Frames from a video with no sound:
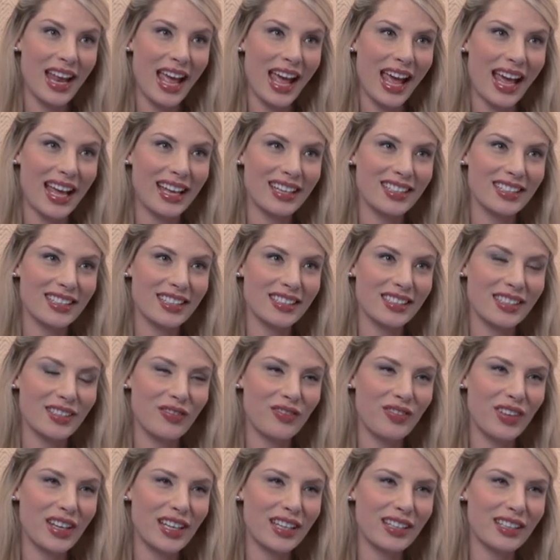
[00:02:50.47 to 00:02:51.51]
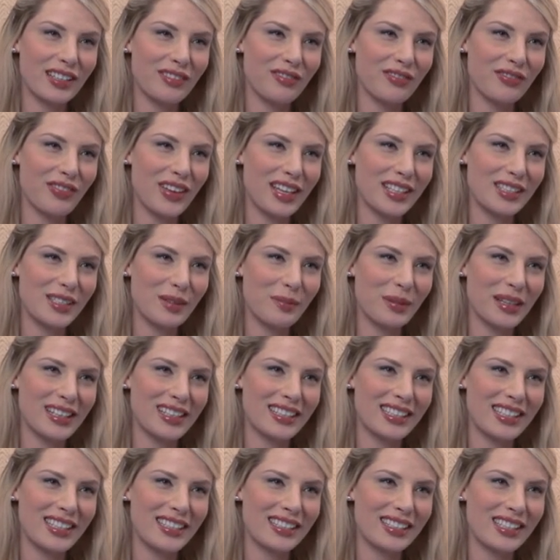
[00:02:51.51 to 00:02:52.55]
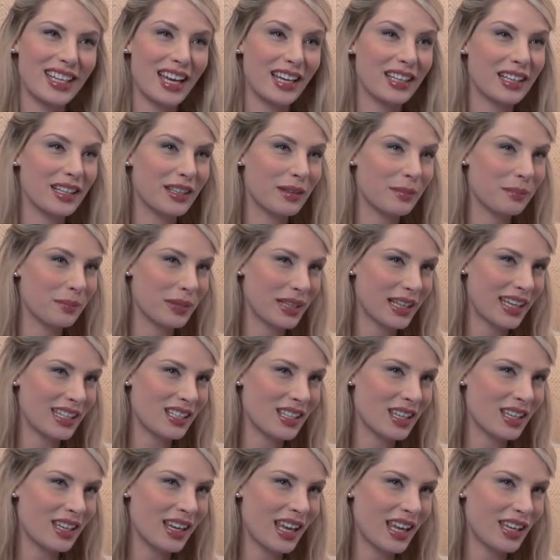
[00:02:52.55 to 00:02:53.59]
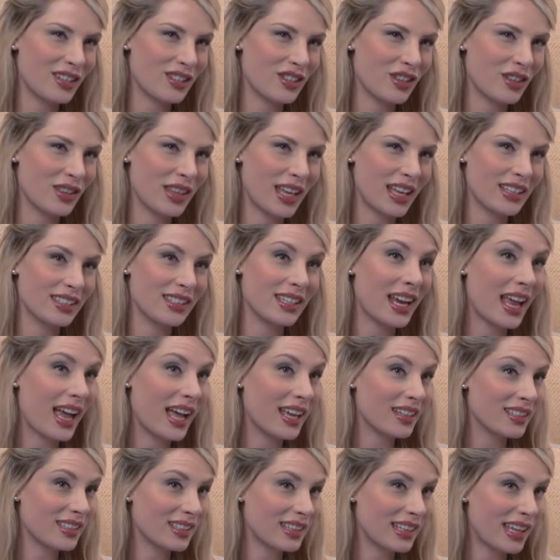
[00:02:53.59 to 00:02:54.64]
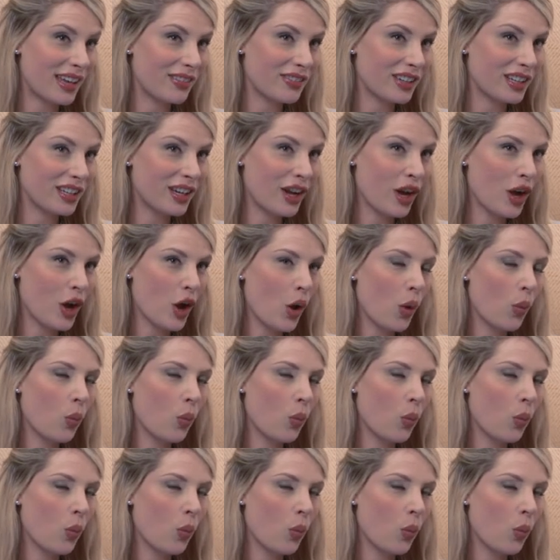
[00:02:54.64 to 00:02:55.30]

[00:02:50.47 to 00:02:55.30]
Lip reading: and a definitive feasibility study completed in 2011.